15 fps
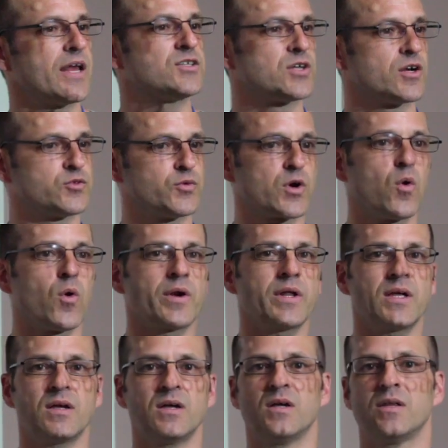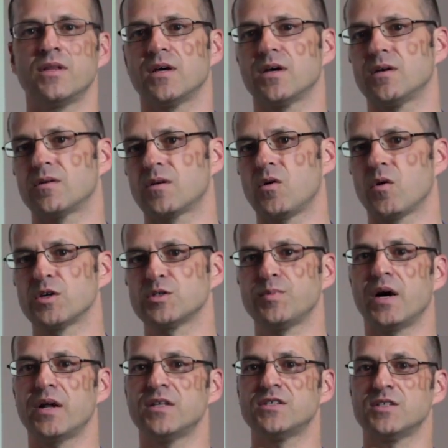it starts recording the
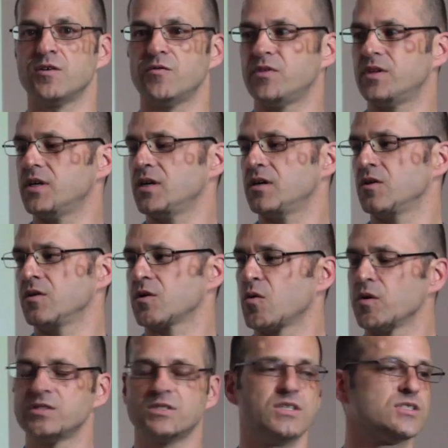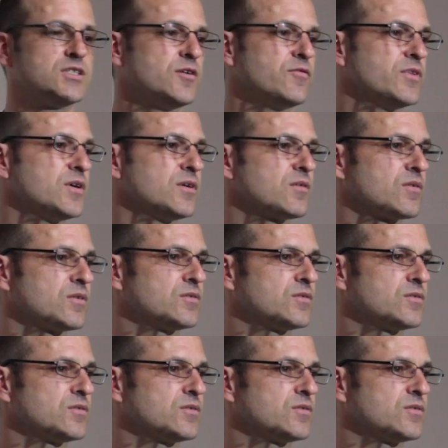correspondence of the coincidence of the